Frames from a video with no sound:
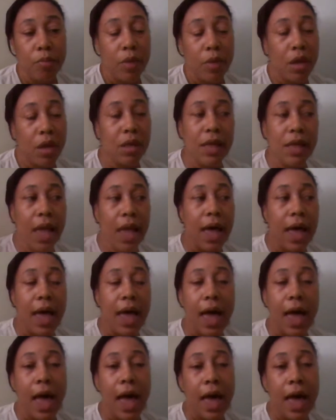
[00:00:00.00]

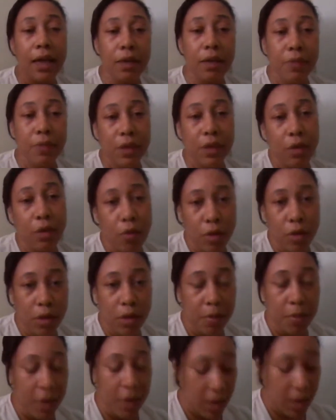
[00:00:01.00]
high up there on the
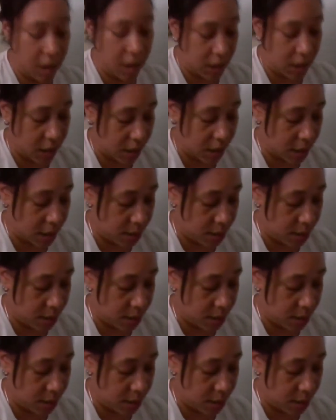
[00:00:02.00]
bucket list.